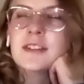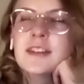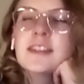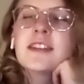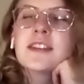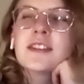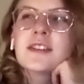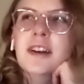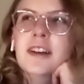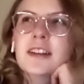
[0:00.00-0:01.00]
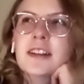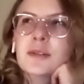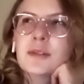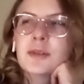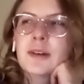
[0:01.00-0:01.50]
this isn't directly a
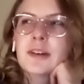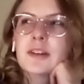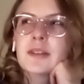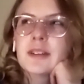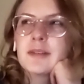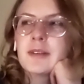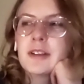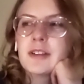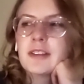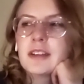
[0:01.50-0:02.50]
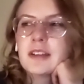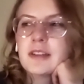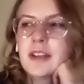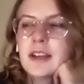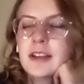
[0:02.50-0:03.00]
response, but it makes you think
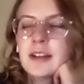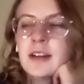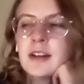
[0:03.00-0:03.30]
of like